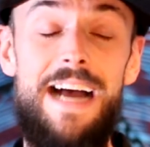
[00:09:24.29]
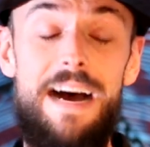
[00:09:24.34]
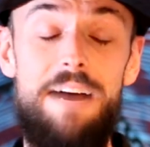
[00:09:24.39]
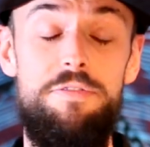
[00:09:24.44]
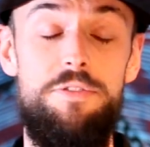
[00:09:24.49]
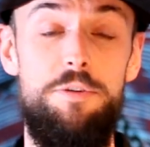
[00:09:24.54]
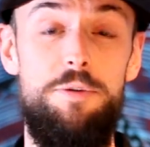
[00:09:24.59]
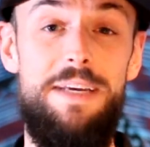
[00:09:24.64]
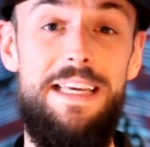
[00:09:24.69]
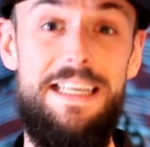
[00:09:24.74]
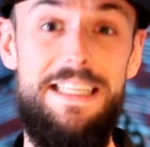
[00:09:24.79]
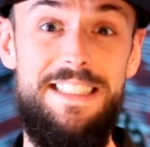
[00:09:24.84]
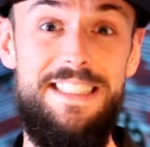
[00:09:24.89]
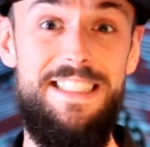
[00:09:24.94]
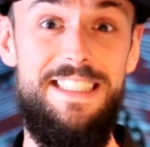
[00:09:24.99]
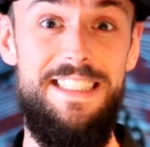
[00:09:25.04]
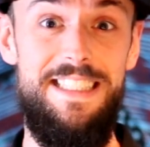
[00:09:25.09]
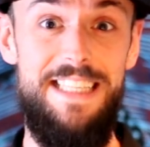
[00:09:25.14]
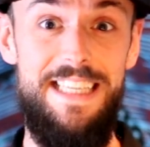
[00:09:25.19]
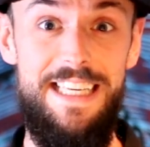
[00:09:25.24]
after we
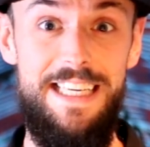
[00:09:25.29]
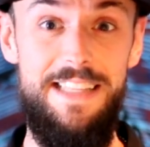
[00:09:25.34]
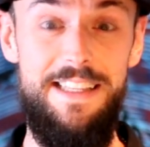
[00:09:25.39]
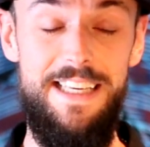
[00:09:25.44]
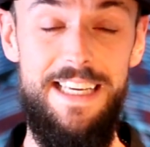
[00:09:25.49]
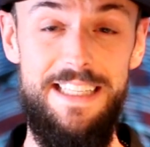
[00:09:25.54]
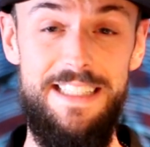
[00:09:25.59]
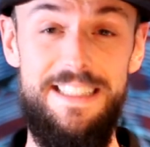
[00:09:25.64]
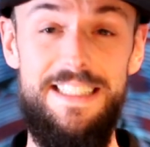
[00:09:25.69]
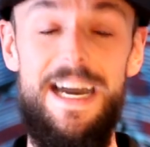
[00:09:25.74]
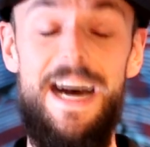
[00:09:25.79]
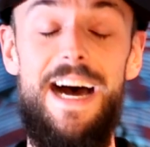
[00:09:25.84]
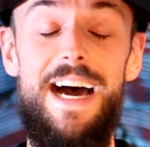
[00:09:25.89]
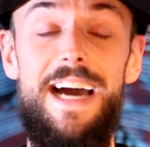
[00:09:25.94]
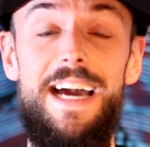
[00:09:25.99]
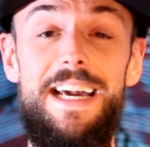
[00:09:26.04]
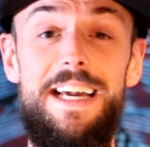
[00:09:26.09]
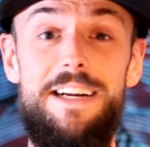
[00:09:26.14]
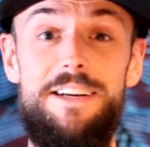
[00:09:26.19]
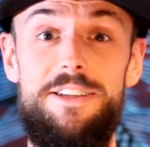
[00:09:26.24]
see the
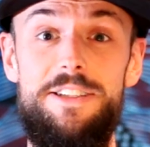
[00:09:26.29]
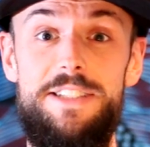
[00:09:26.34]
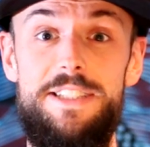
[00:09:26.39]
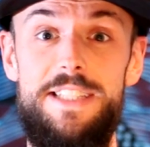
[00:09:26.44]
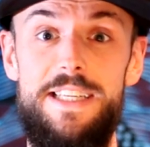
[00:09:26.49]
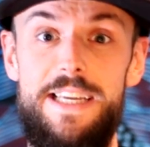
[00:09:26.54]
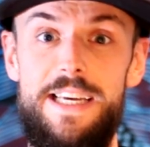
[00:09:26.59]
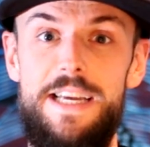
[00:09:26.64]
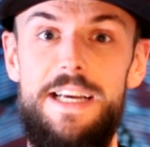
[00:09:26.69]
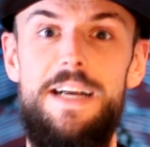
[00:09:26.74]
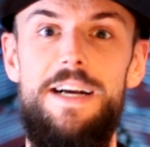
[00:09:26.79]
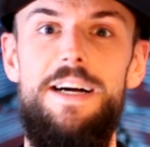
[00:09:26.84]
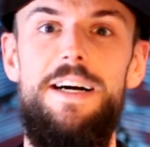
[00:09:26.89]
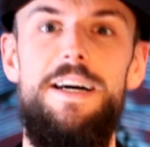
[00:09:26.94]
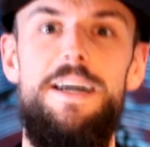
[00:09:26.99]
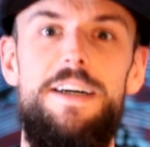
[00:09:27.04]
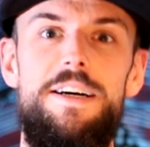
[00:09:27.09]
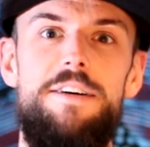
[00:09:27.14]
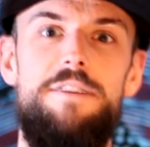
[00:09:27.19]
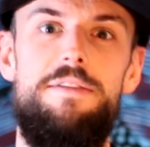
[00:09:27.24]
entirety
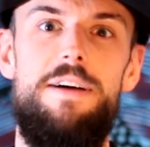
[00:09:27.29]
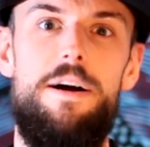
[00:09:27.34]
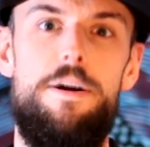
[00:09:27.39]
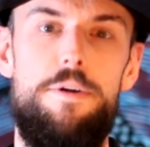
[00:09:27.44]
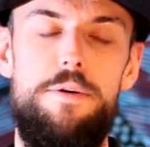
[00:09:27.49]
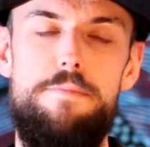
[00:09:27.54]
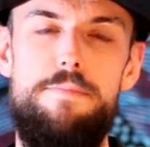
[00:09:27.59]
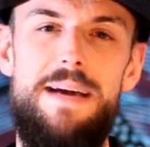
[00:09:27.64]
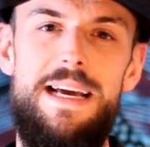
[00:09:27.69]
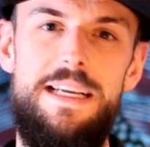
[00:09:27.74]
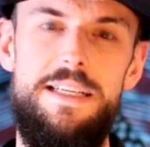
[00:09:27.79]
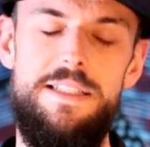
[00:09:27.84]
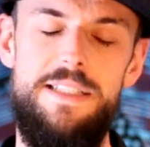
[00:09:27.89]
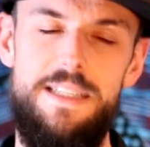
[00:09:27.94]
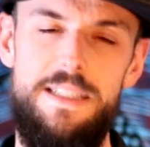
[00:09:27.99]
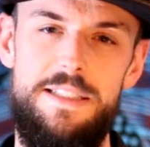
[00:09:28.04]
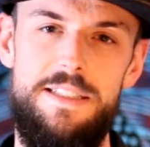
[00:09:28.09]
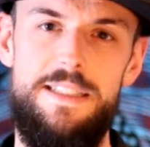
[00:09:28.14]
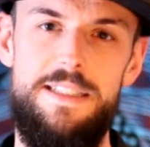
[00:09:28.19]
of our amazing